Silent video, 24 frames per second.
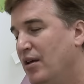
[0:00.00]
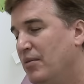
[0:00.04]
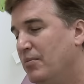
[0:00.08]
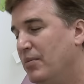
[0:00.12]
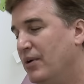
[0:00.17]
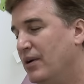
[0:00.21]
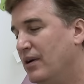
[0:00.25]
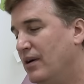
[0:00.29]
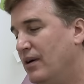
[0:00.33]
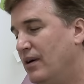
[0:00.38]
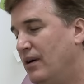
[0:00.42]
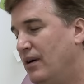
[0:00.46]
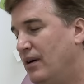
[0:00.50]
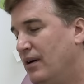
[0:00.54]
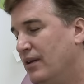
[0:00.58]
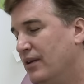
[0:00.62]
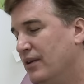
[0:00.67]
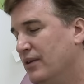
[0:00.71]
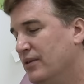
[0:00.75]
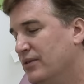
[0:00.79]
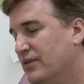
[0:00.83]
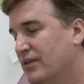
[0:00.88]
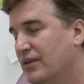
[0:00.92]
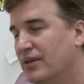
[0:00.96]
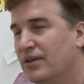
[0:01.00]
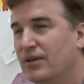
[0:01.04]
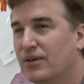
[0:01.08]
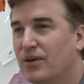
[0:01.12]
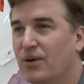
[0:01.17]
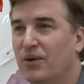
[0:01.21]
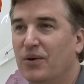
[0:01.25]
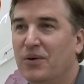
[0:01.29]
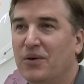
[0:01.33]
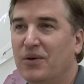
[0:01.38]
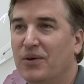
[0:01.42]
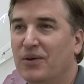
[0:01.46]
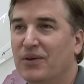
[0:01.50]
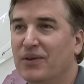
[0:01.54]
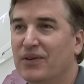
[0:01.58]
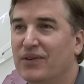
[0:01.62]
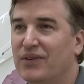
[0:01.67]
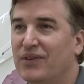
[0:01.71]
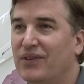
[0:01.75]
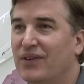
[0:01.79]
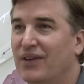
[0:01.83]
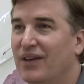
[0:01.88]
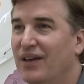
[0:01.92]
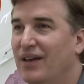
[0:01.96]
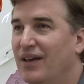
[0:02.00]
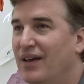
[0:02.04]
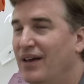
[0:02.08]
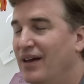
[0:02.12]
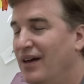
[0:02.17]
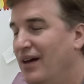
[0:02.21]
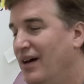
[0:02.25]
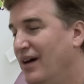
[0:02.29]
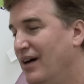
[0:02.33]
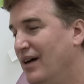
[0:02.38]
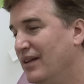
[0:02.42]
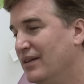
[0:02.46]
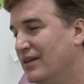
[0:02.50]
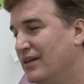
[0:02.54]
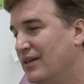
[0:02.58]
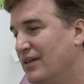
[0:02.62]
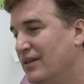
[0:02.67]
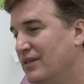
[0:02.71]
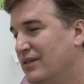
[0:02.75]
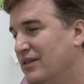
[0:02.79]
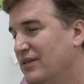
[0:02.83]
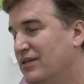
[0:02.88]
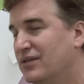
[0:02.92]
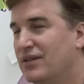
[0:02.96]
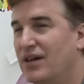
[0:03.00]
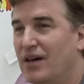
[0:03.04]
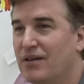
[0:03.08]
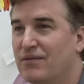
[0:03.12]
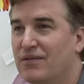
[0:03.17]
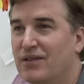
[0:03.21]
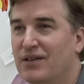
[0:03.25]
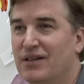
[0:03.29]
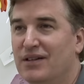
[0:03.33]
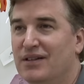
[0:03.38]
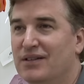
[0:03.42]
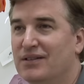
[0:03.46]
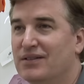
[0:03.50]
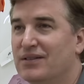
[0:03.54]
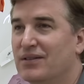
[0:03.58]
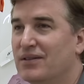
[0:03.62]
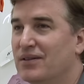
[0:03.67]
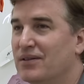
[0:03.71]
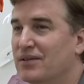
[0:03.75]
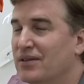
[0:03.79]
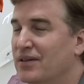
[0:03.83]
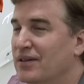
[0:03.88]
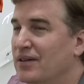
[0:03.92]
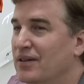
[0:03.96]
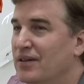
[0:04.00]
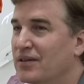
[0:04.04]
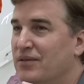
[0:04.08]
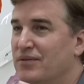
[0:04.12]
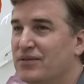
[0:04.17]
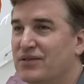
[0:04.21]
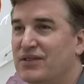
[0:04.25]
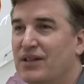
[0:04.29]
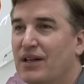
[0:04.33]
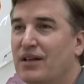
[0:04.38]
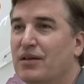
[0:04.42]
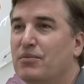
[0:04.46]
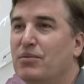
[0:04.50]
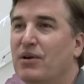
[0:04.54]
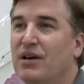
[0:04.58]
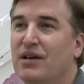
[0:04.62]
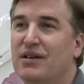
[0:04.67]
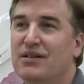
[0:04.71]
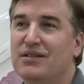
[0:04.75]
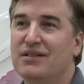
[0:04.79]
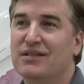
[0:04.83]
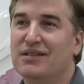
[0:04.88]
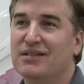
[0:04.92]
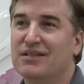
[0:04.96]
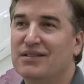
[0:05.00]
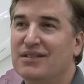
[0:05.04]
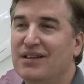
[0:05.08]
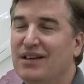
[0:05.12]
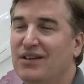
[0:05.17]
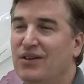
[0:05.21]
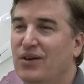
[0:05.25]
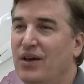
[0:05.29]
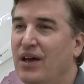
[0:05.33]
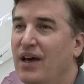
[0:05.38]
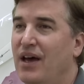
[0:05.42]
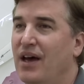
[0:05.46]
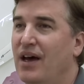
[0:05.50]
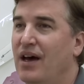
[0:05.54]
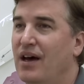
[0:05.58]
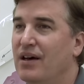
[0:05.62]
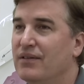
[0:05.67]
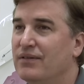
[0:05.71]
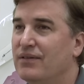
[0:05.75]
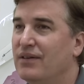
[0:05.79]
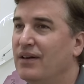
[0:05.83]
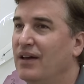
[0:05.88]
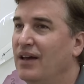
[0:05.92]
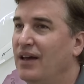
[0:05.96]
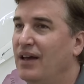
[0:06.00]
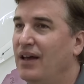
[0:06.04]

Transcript: but all those little goals, little discoveries or little celebrations that you have,